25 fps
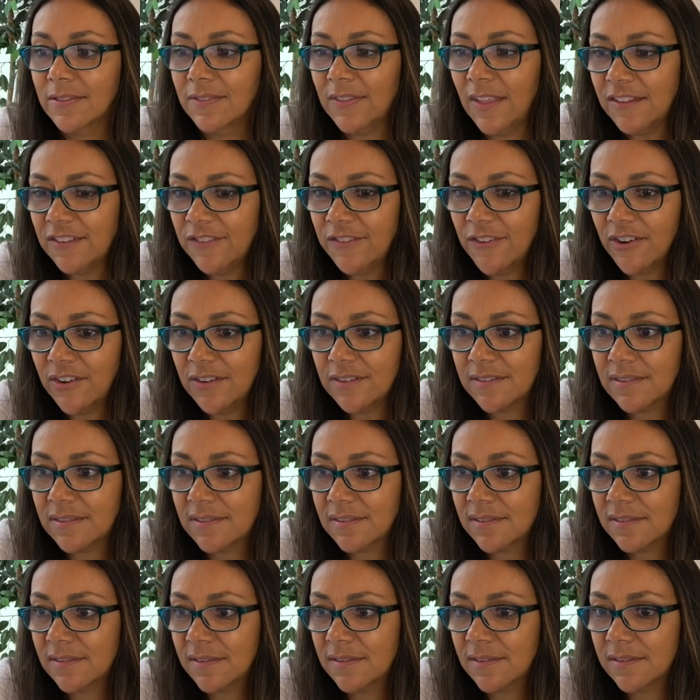That's very
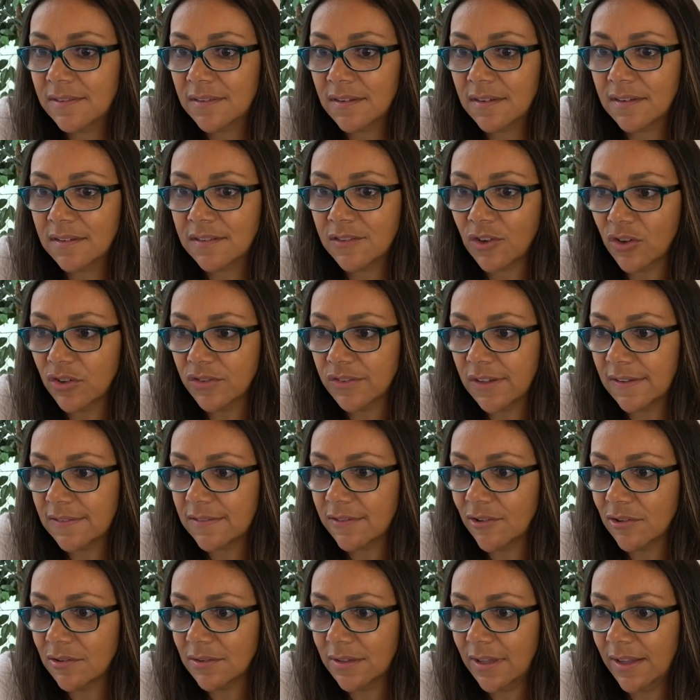Cirque du
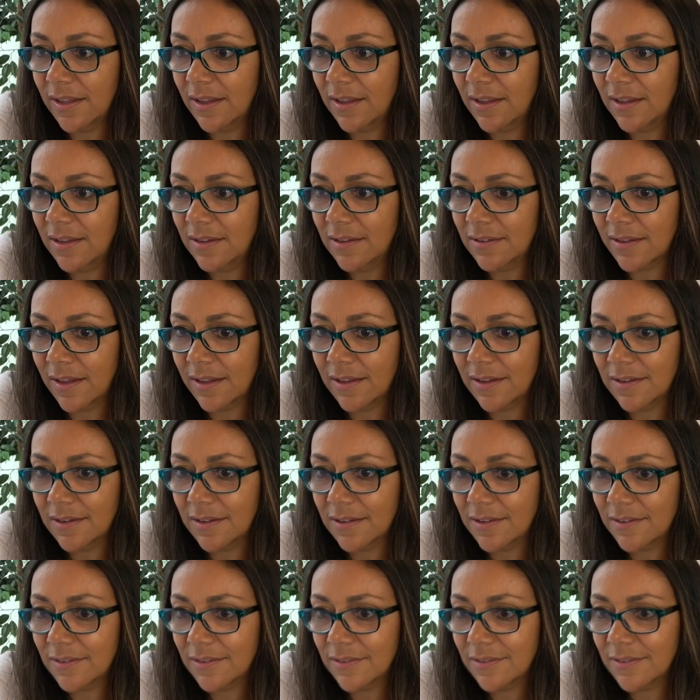Soleil, like,
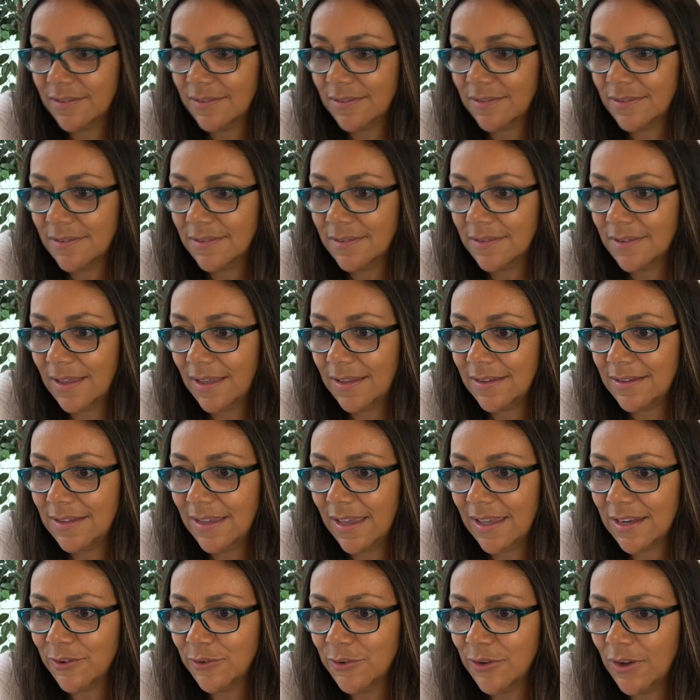
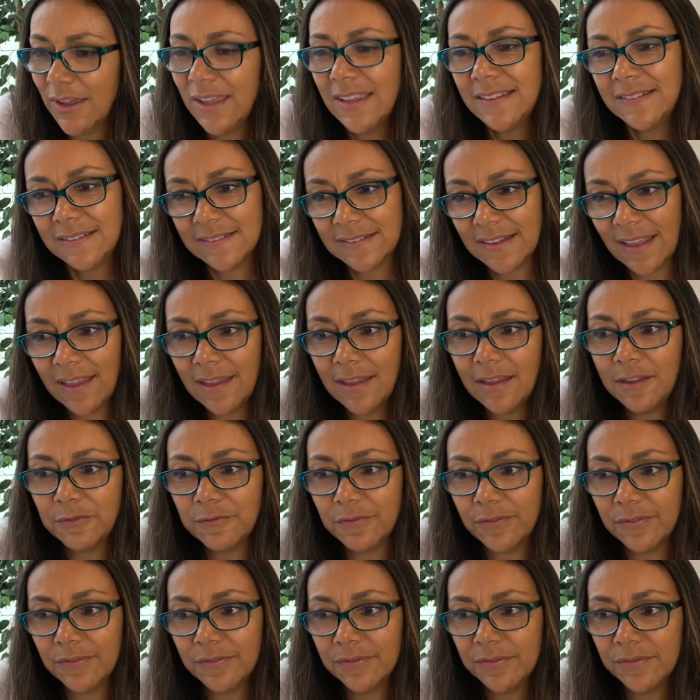yeah, I don't know, it's safe.